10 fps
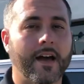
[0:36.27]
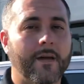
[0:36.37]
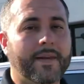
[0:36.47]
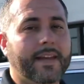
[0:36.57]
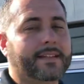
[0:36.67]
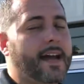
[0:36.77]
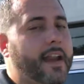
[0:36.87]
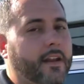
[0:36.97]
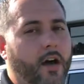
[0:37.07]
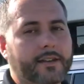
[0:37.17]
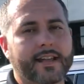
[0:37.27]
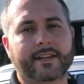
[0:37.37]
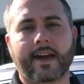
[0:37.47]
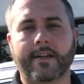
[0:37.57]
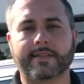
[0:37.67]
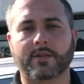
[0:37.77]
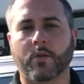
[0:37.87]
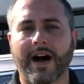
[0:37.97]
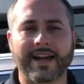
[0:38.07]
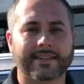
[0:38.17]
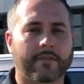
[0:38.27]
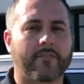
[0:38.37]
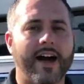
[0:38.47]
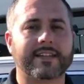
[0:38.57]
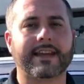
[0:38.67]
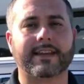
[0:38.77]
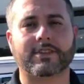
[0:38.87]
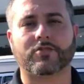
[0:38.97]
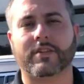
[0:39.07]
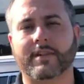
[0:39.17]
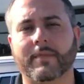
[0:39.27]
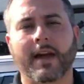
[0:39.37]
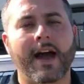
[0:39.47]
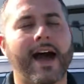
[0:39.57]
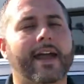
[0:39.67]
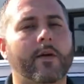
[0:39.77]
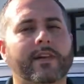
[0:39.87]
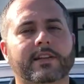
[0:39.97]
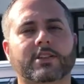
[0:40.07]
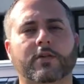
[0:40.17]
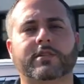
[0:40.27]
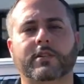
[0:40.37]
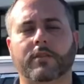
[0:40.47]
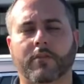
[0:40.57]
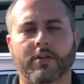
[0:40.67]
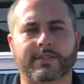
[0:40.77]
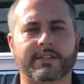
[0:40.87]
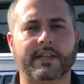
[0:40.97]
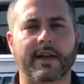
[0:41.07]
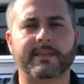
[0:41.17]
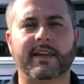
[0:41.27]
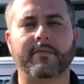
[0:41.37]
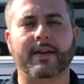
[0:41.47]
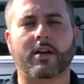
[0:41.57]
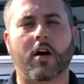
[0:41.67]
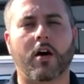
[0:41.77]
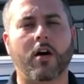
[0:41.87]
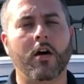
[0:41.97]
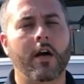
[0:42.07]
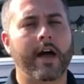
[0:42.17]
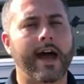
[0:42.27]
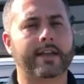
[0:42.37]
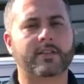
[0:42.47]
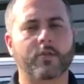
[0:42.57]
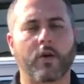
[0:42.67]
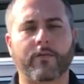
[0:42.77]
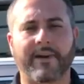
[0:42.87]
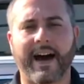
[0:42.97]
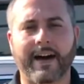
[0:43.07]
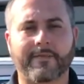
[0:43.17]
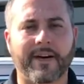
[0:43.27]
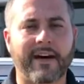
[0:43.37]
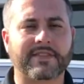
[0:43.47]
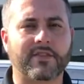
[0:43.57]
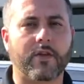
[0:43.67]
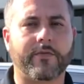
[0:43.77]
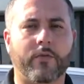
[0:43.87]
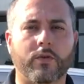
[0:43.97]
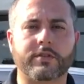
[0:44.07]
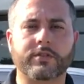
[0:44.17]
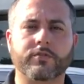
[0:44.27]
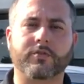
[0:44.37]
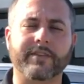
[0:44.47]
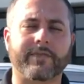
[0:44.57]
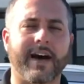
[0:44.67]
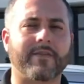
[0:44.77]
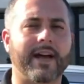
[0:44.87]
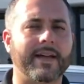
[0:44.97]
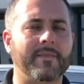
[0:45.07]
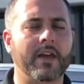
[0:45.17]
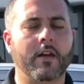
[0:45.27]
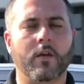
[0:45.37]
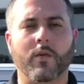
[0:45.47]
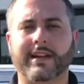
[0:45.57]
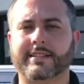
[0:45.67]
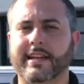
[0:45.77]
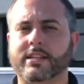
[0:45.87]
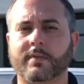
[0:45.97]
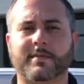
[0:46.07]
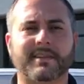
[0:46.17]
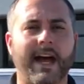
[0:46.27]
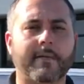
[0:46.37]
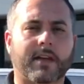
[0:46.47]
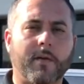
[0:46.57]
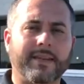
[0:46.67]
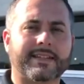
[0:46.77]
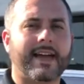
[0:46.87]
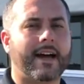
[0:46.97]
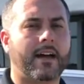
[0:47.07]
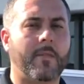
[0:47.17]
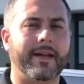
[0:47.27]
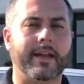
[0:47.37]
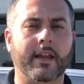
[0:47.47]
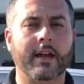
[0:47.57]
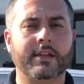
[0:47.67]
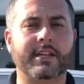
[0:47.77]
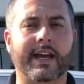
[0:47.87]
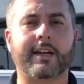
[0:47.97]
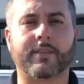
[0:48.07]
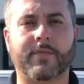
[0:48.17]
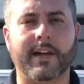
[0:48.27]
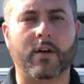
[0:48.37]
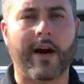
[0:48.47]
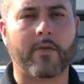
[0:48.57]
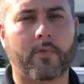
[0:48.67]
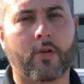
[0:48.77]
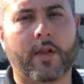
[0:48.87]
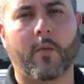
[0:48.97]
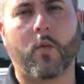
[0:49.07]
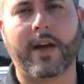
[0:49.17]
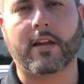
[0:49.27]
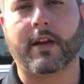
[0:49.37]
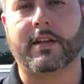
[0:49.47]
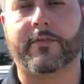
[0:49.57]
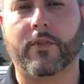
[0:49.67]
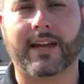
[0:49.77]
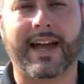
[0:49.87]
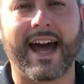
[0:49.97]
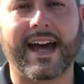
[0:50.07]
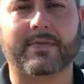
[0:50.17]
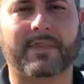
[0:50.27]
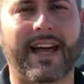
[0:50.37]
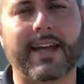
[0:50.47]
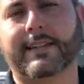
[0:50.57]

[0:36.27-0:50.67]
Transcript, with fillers: I mean, it's got it all technology-wise, and it rides like a dream. I can't wait to show it to you in person, James. Give me a call at 205-504-2358. We can set you up some time to come inside, come in, check out the vehicle. I have it pulled up, waiting on you, full of gas with the